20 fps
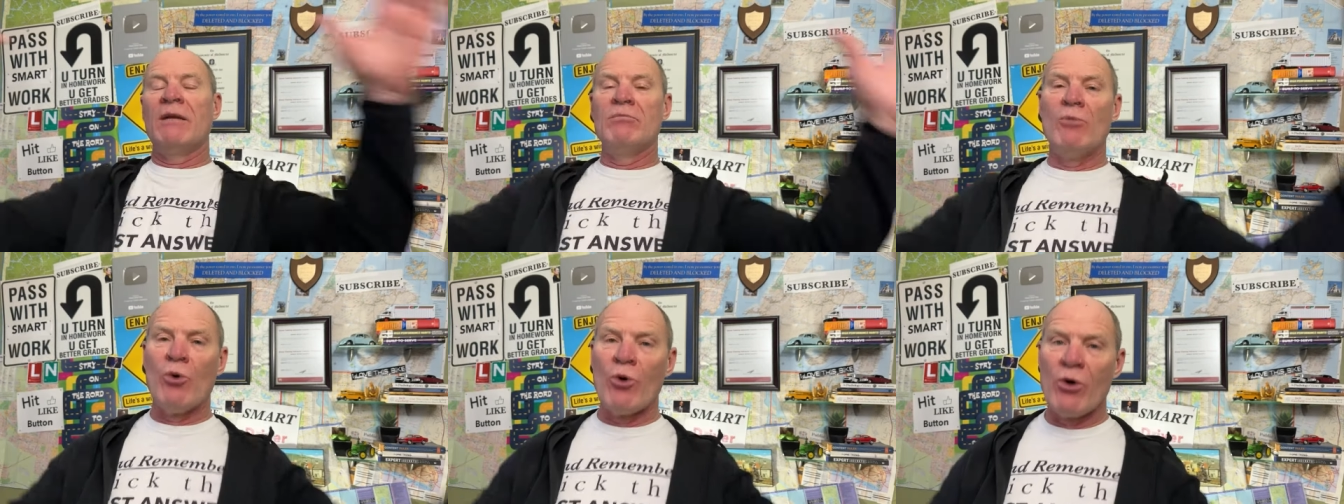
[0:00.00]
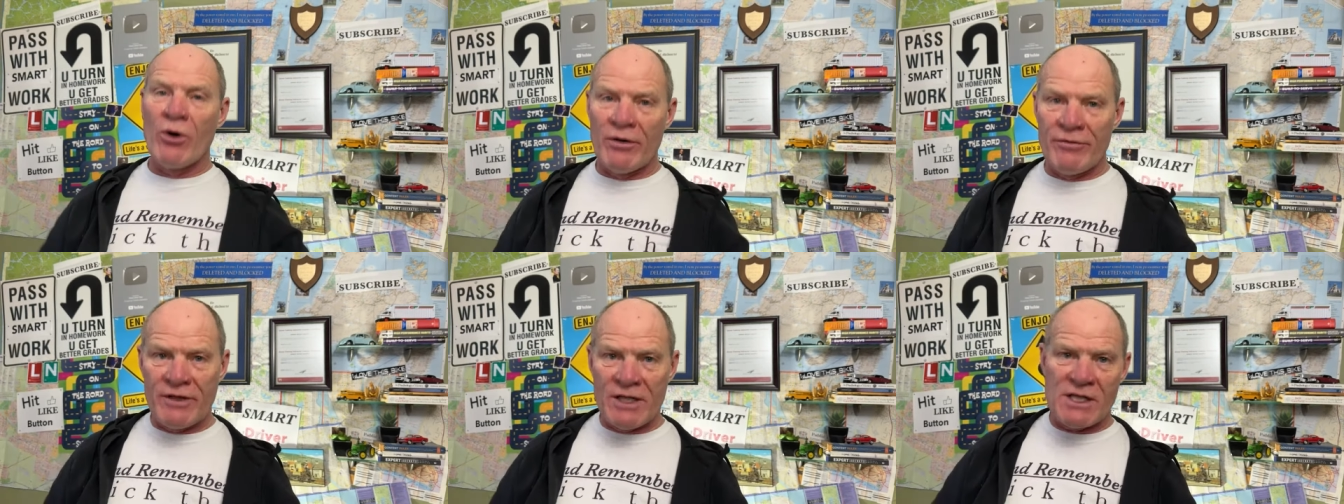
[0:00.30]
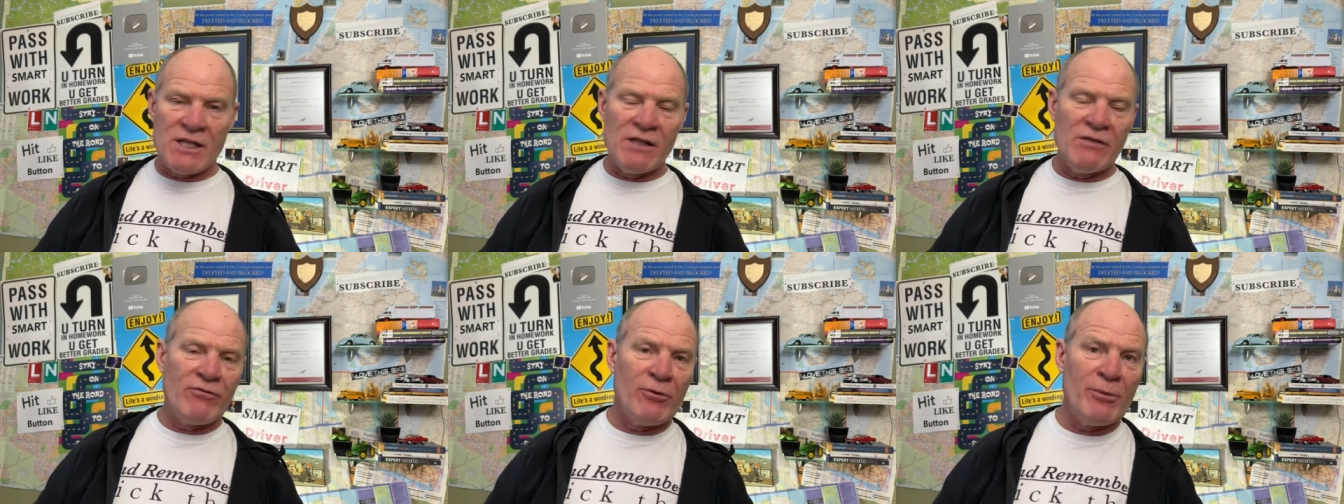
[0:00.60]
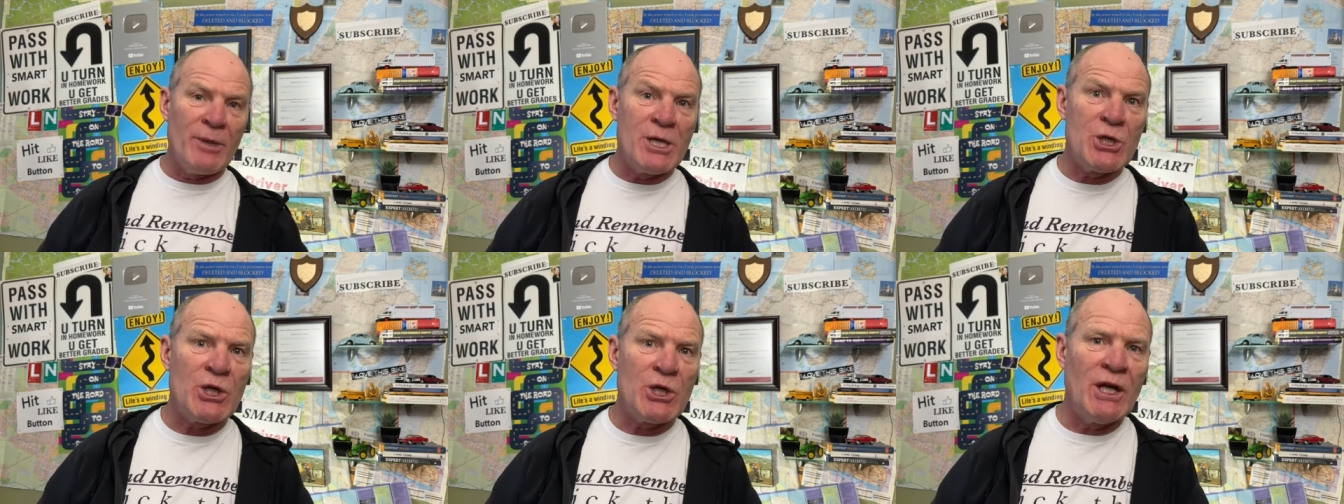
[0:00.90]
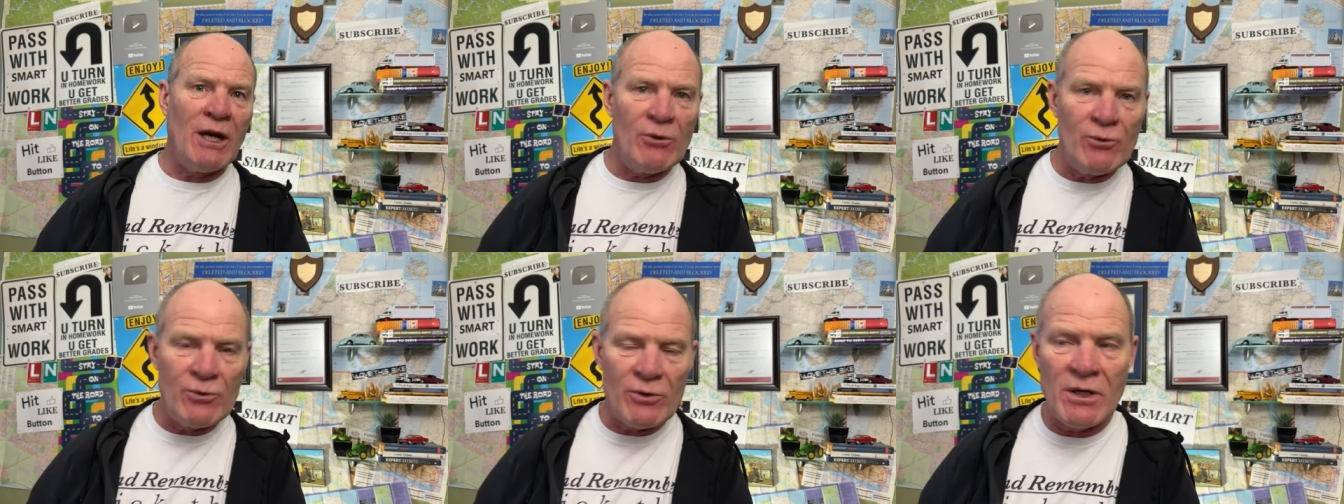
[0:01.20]
more of this information
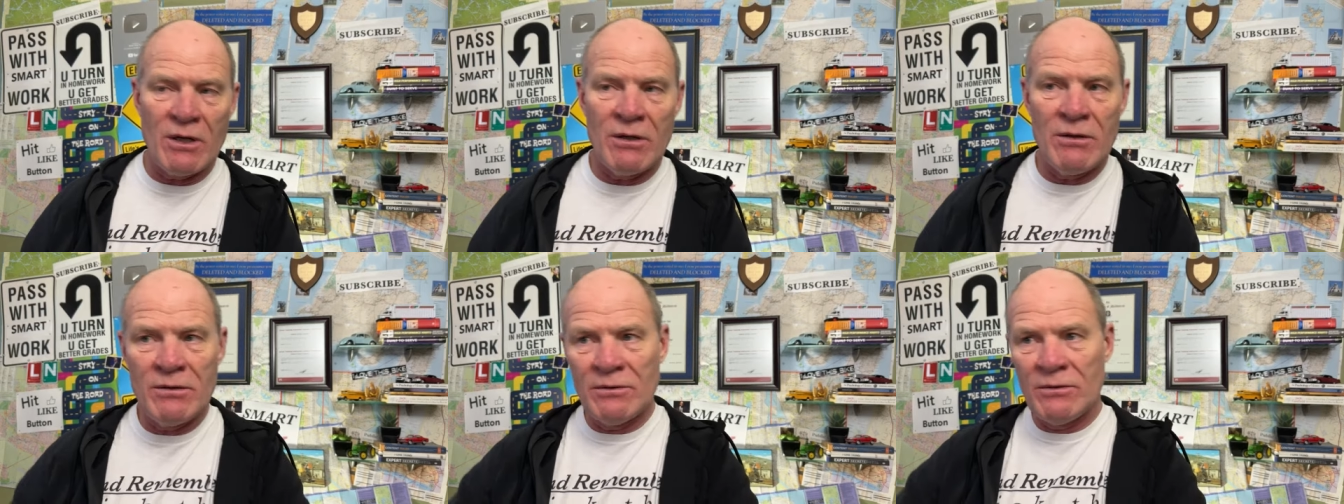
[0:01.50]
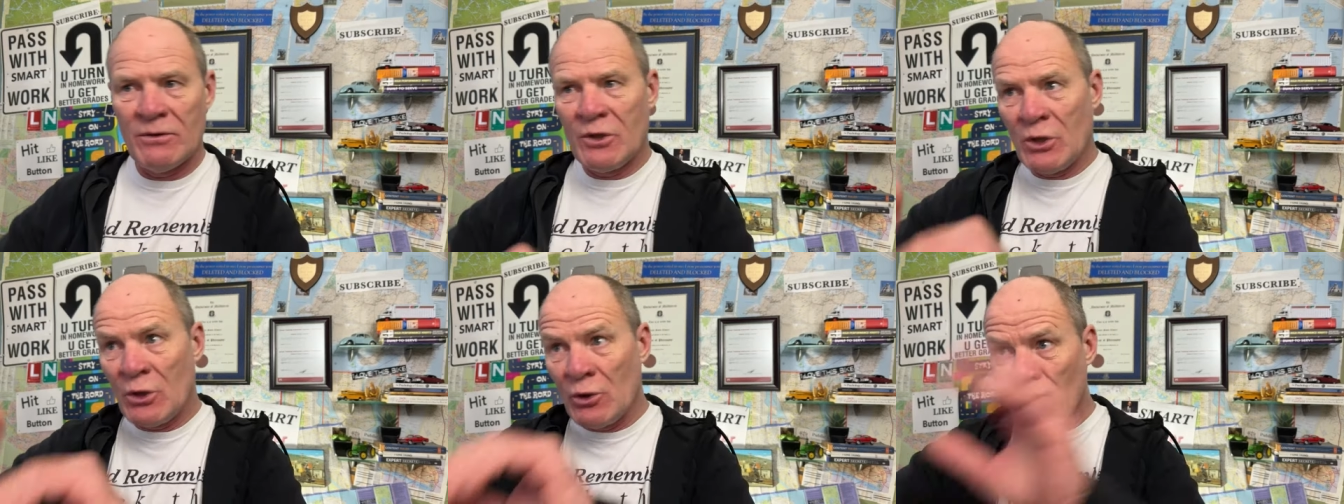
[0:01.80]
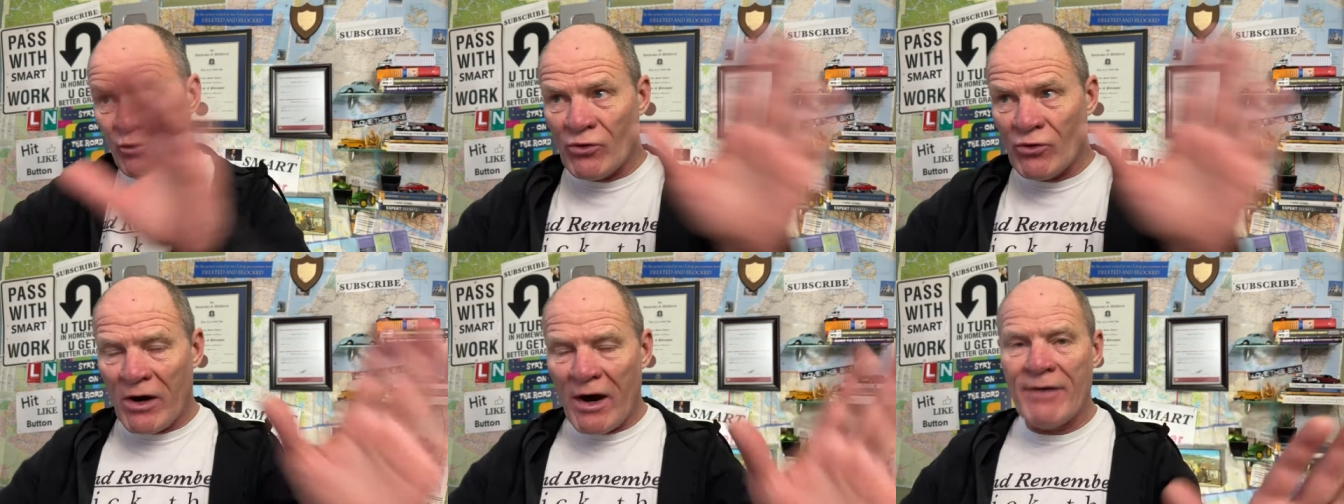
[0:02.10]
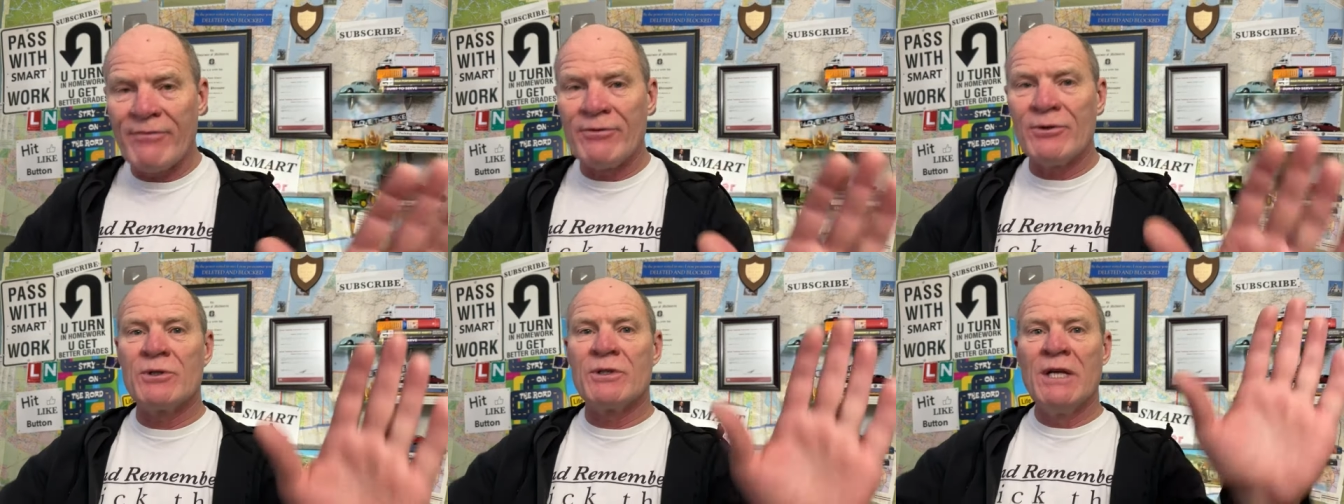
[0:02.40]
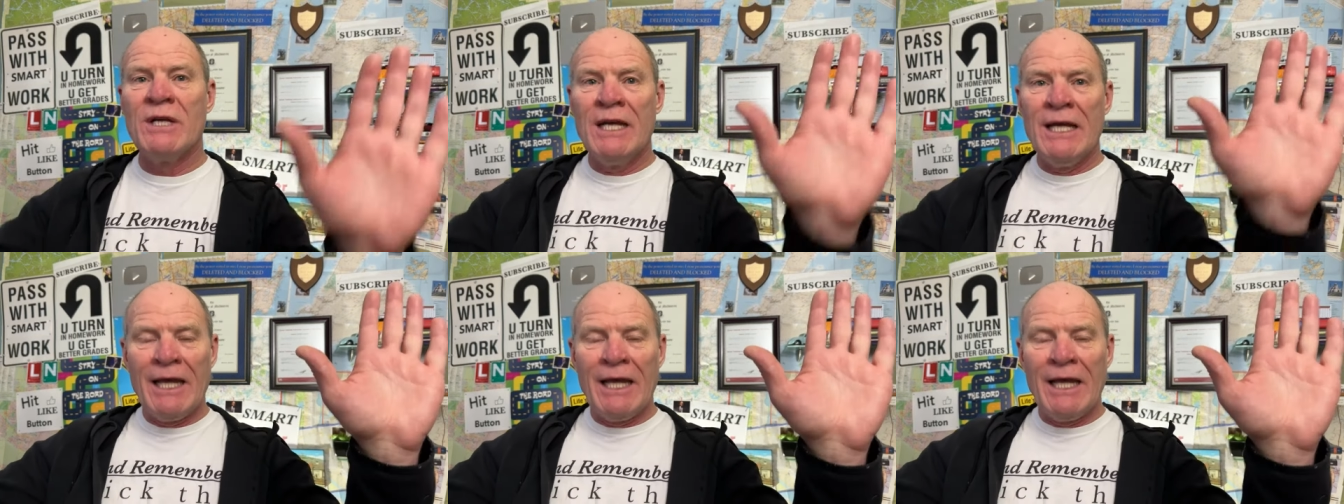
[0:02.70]
out to drivers